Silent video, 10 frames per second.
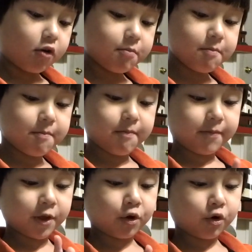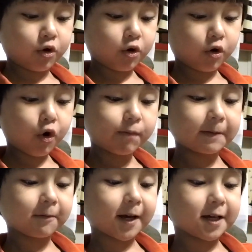Hmm.
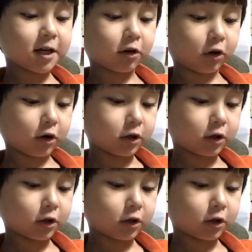Open right here.